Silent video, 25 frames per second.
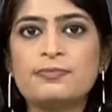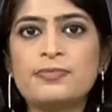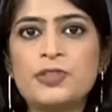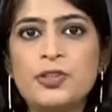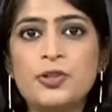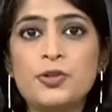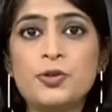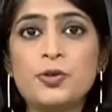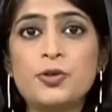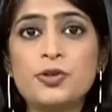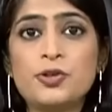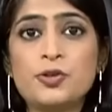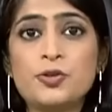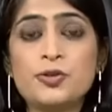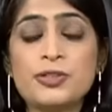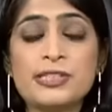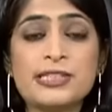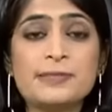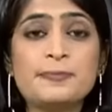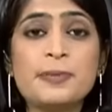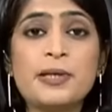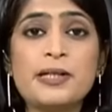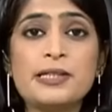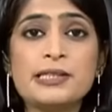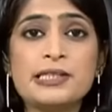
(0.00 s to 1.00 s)
you know, to
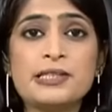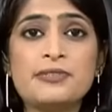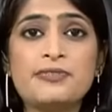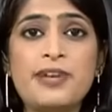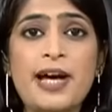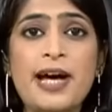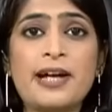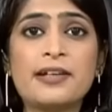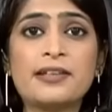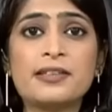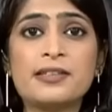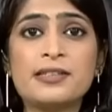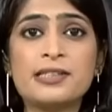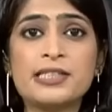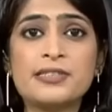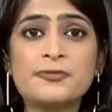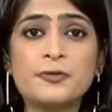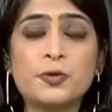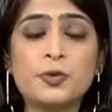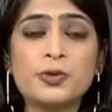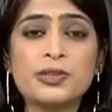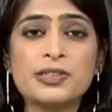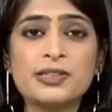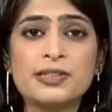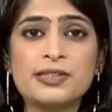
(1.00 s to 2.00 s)
disperse the Wagner's
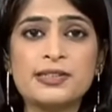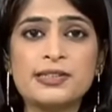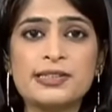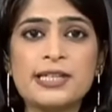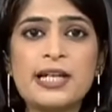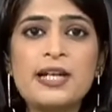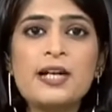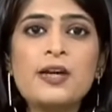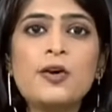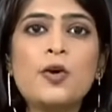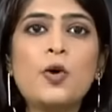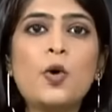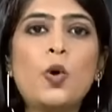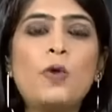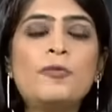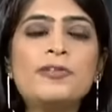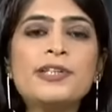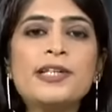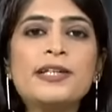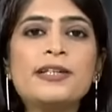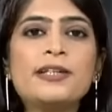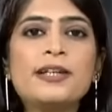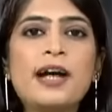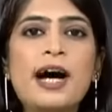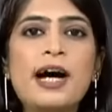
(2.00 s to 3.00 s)
forces. Over
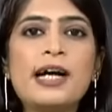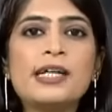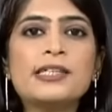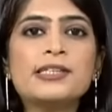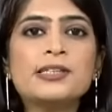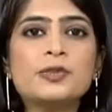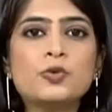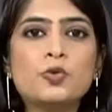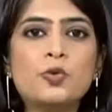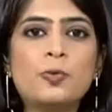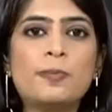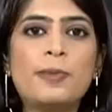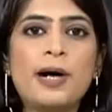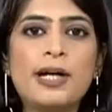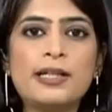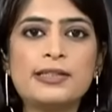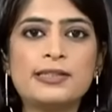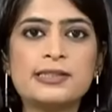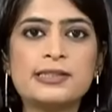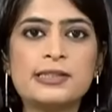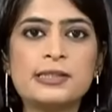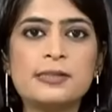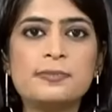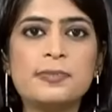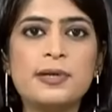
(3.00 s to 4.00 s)
the last two
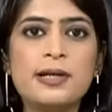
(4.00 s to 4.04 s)
months, the